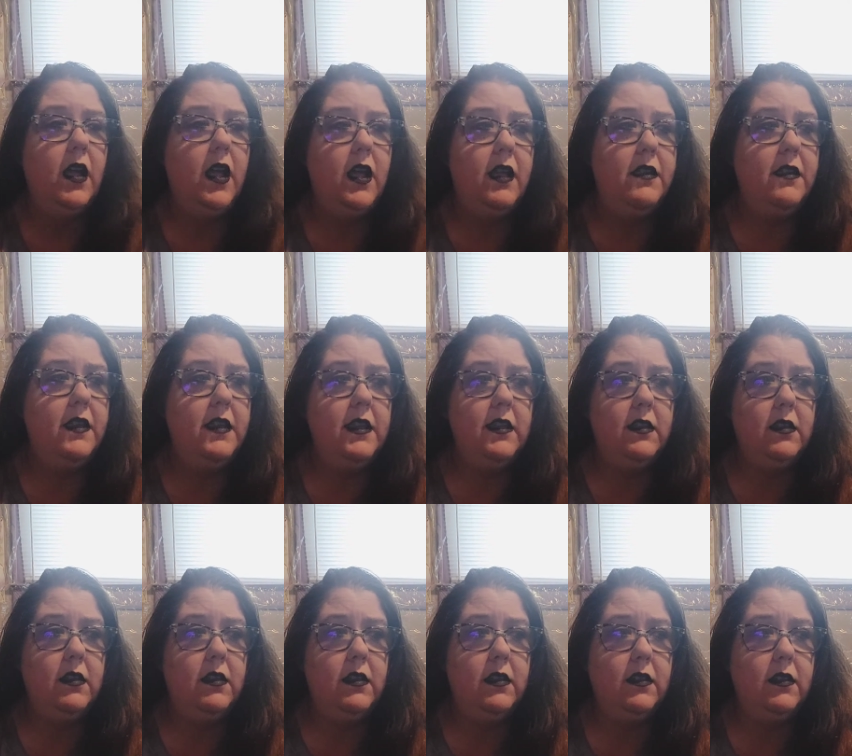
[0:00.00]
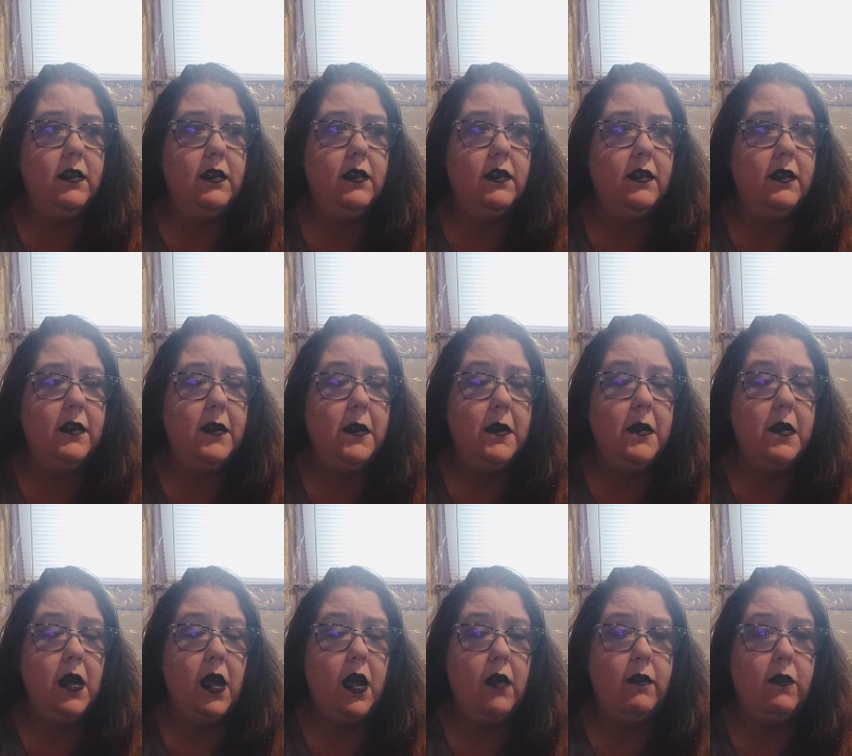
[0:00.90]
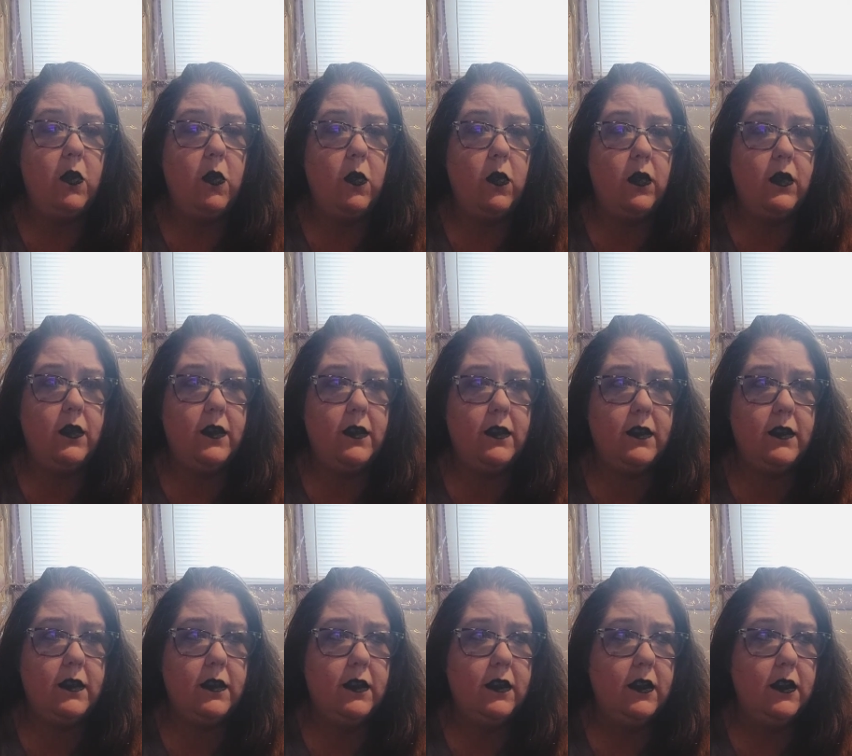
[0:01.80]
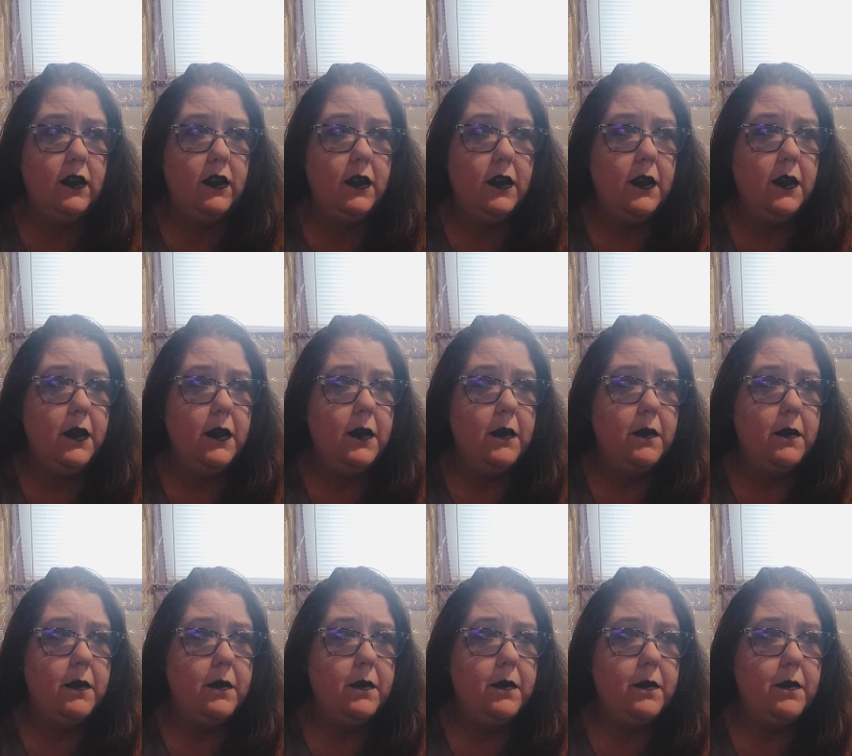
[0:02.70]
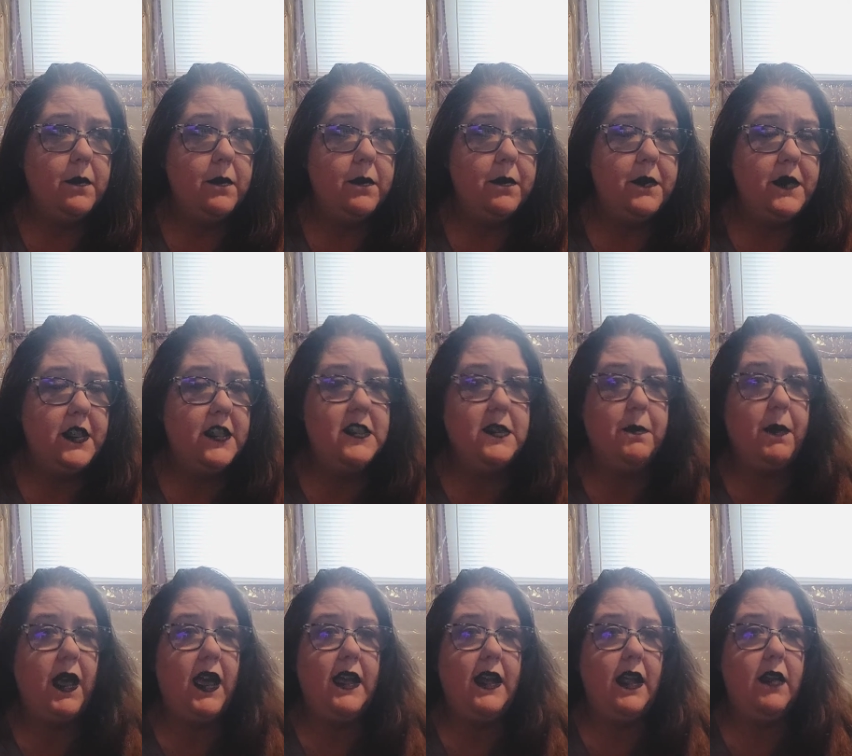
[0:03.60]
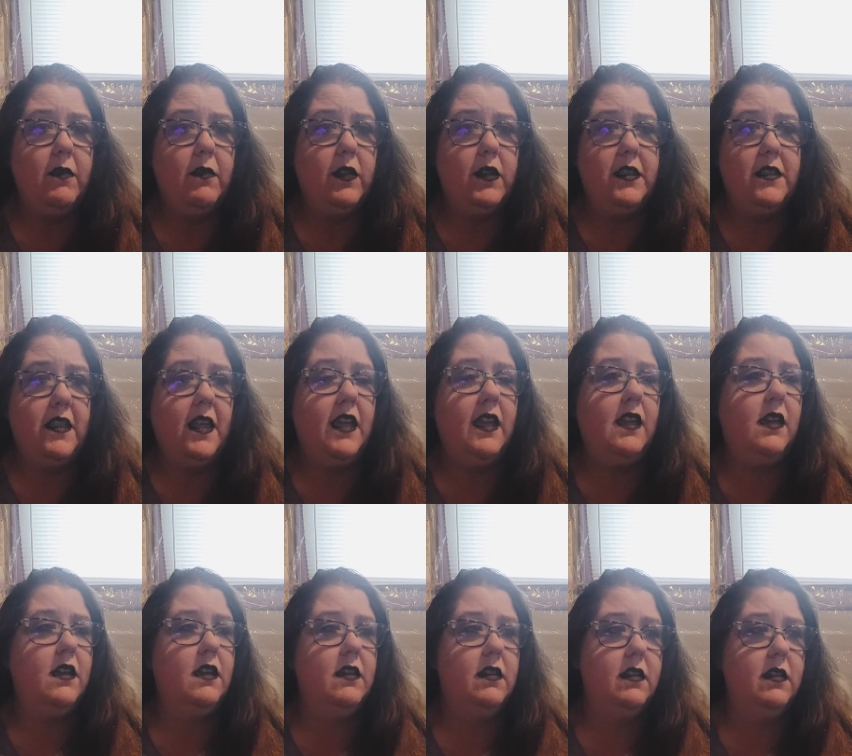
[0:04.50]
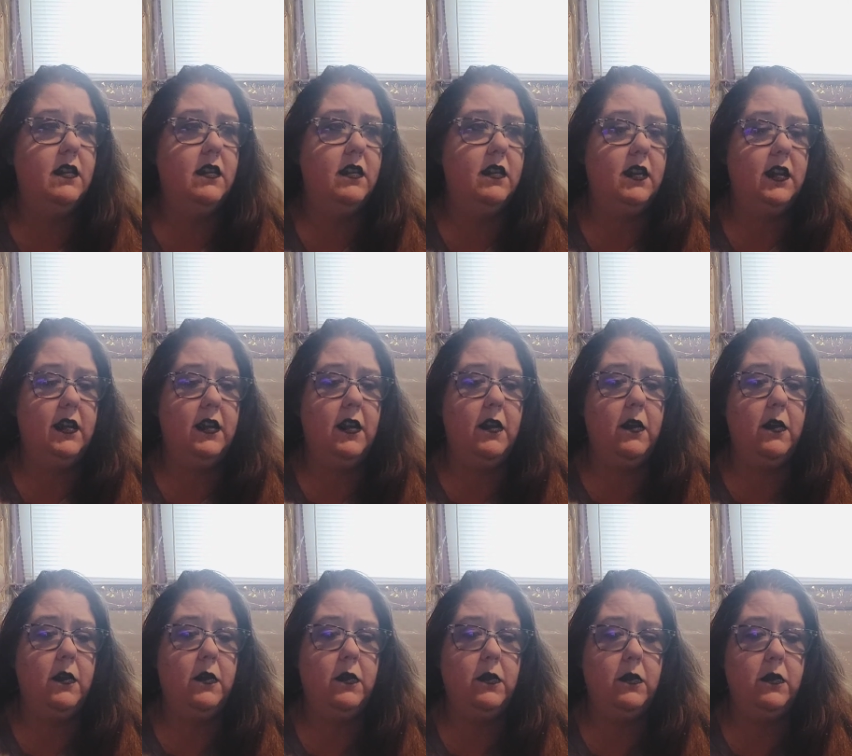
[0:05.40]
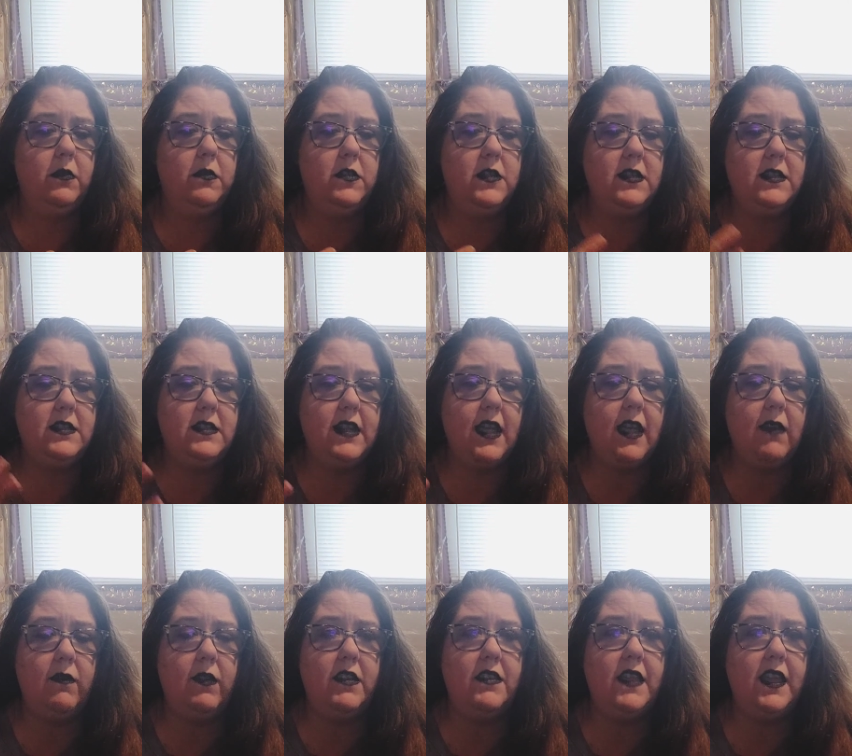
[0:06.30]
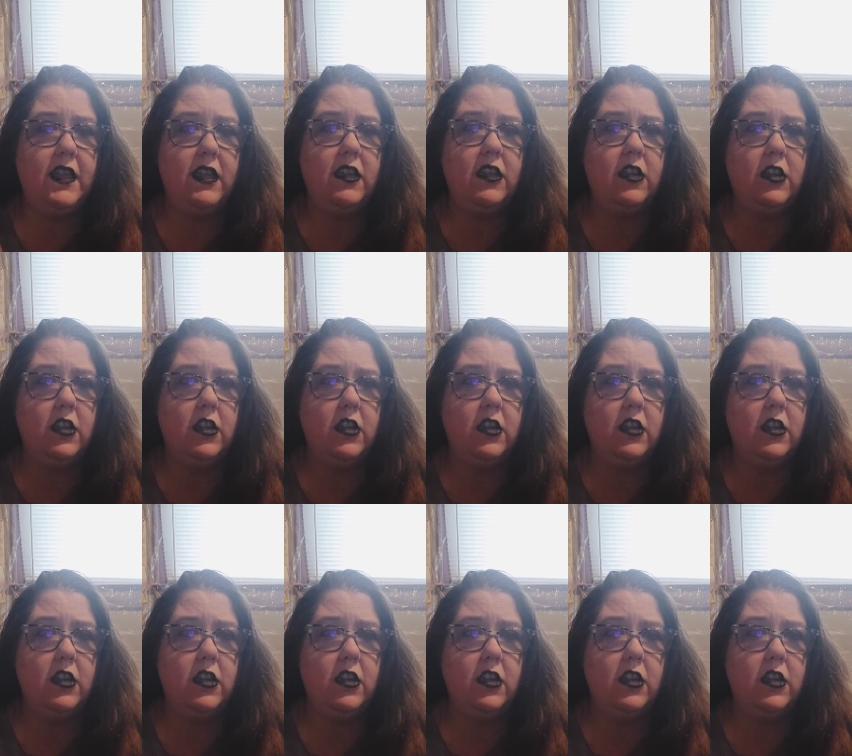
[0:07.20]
And then, of course, despite everything, just everything